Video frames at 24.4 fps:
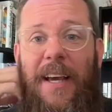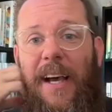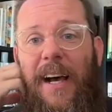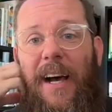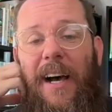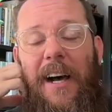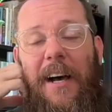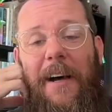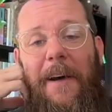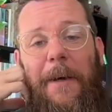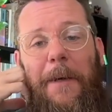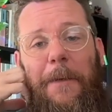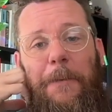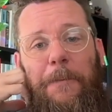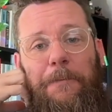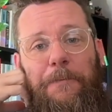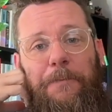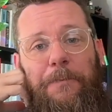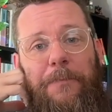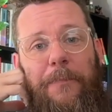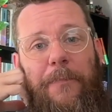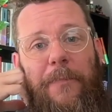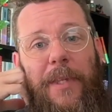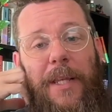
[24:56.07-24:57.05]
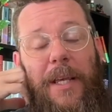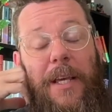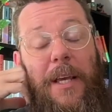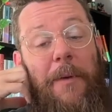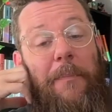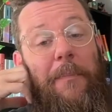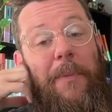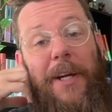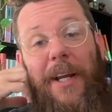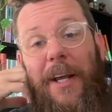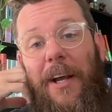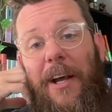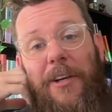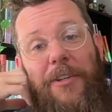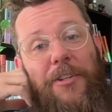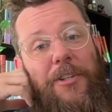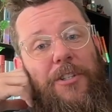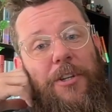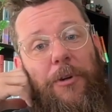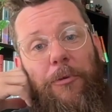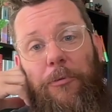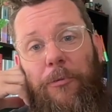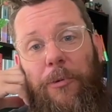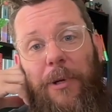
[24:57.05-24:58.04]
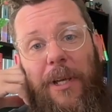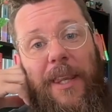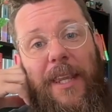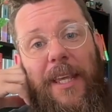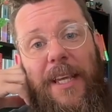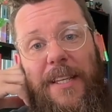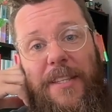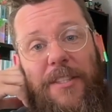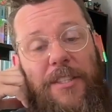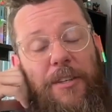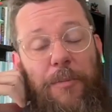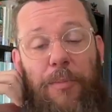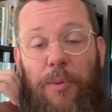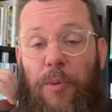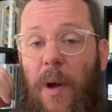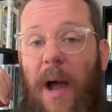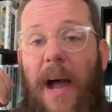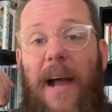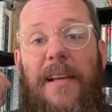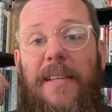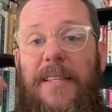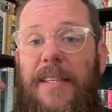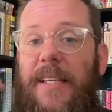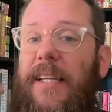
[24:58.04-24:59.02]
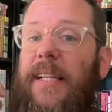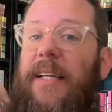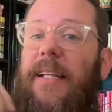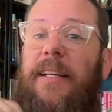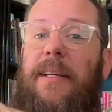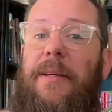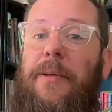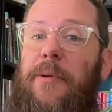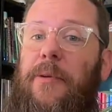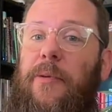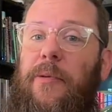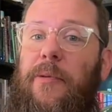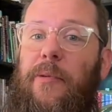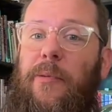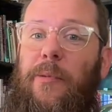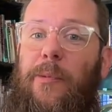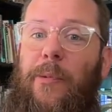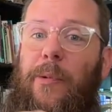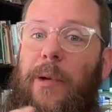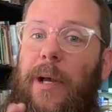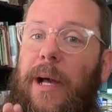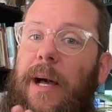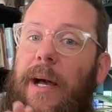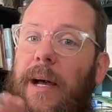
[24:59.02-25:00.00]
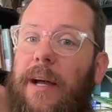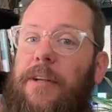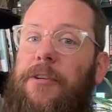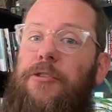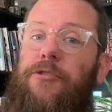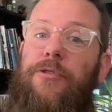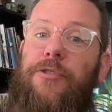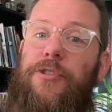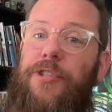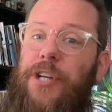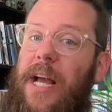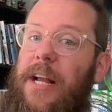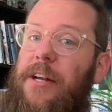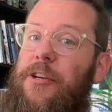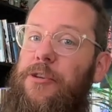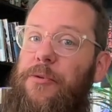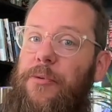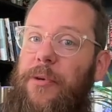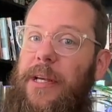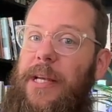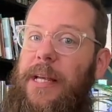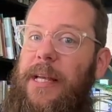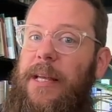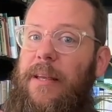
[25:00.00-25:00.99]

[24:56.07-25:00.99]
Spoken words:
um, but just a really surprising trajectory